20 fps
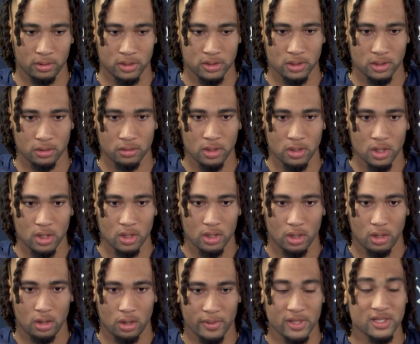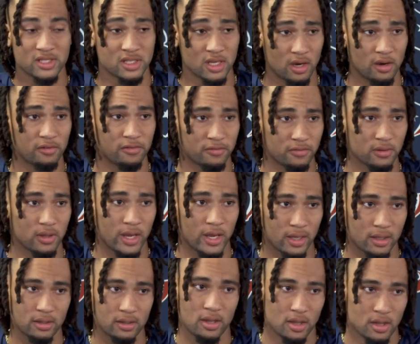So it's tough.
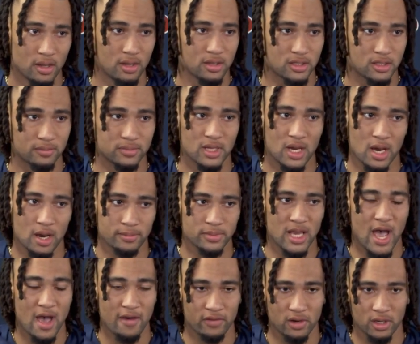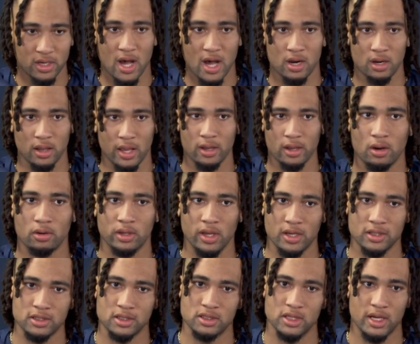Like, sometimes having to kind of
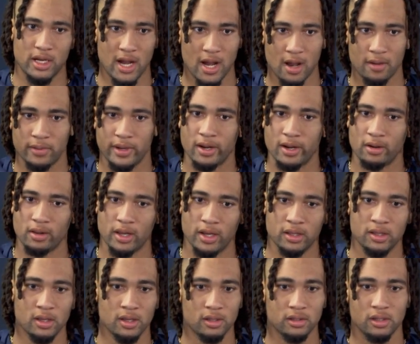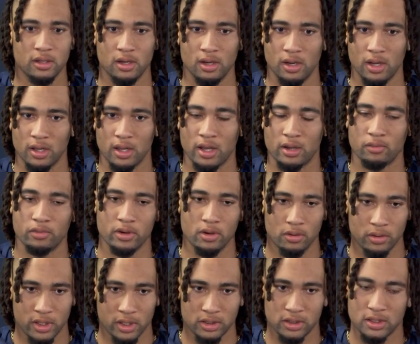okay, CJ, calm down. Like, at the end of the day, like, we're
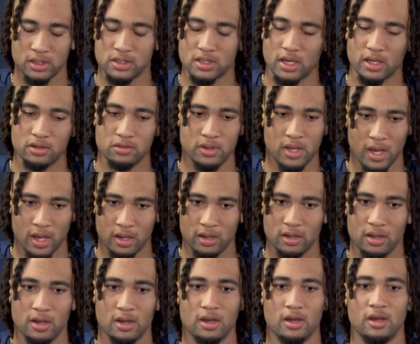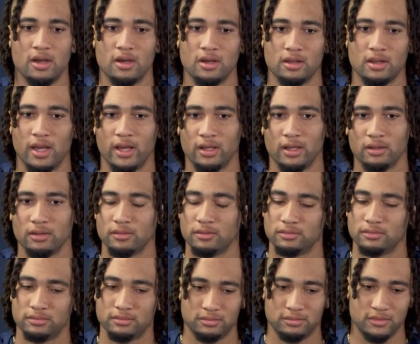going to get this. Like, you can't, like,
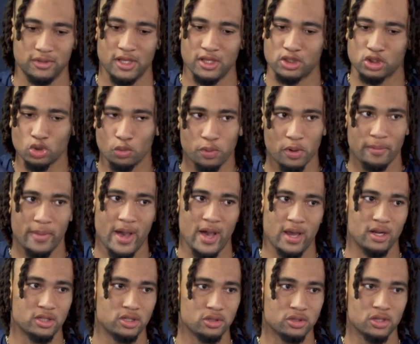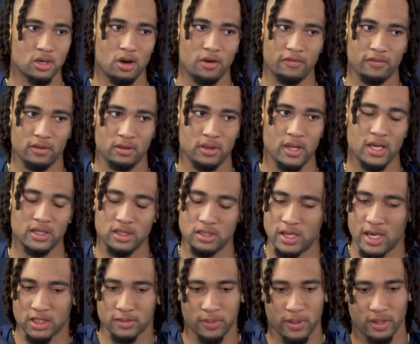get super mad at yourself and let the
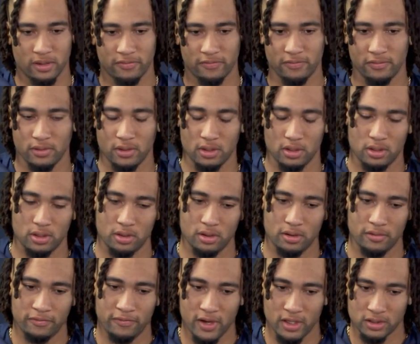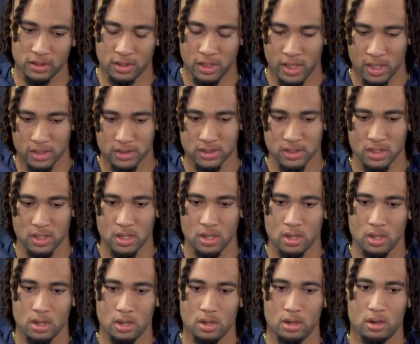next play affect the next.
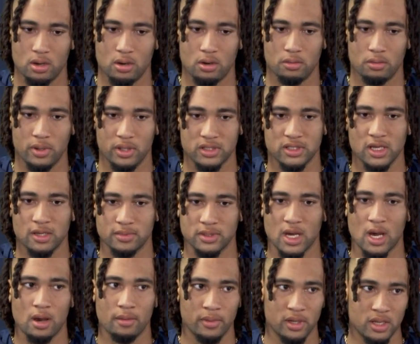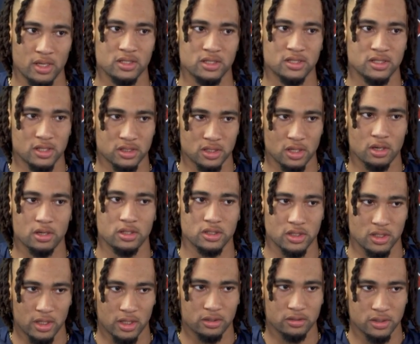But at the same time, it is a sense of
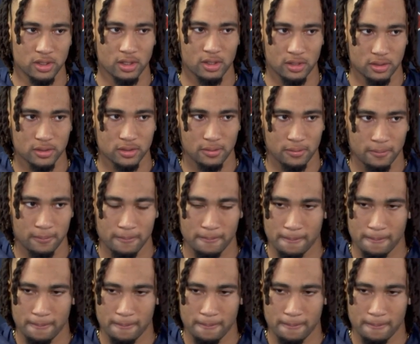urgency, like you said, so.